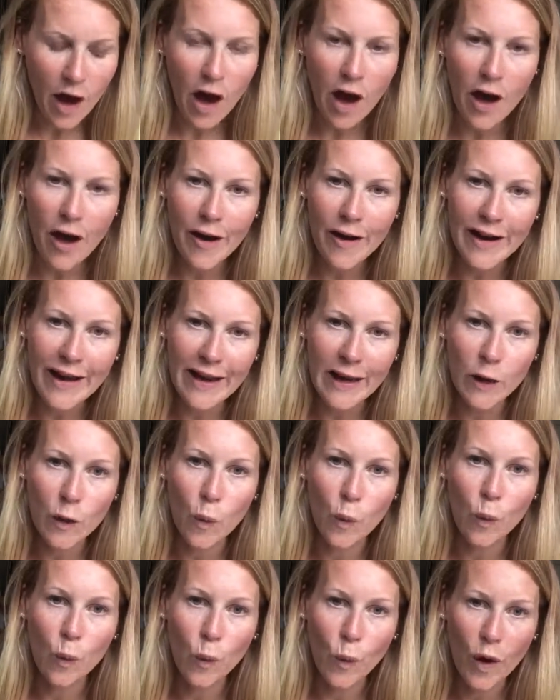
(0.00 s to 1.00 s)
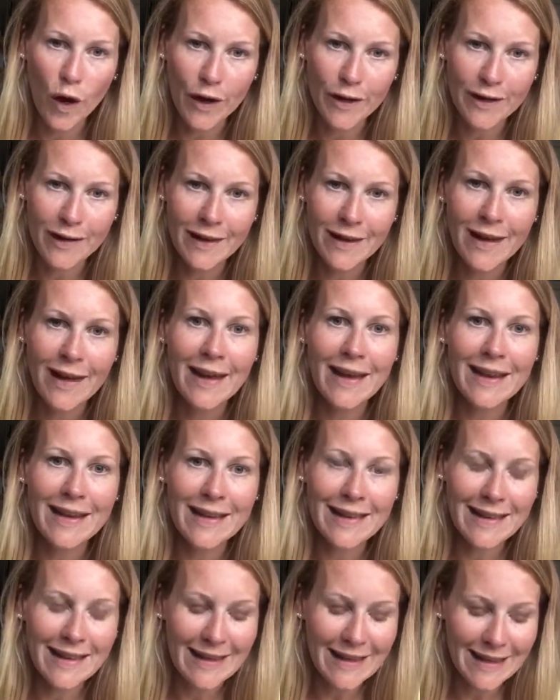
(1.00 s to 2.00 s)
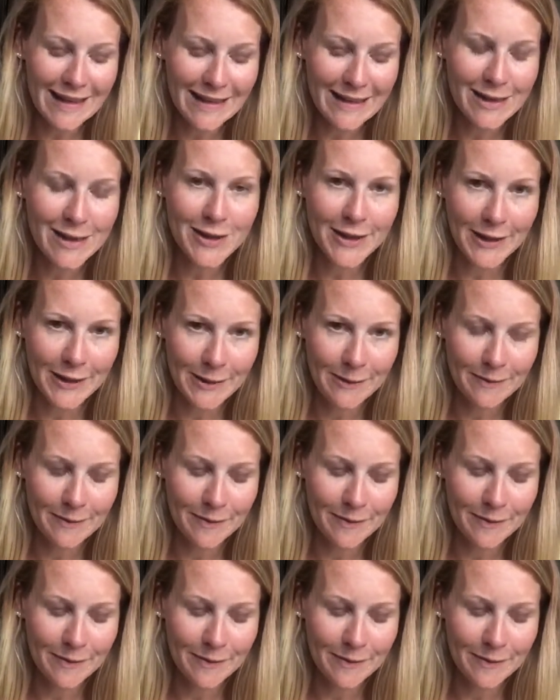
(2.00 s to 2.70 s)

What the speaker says: are in 1 litre?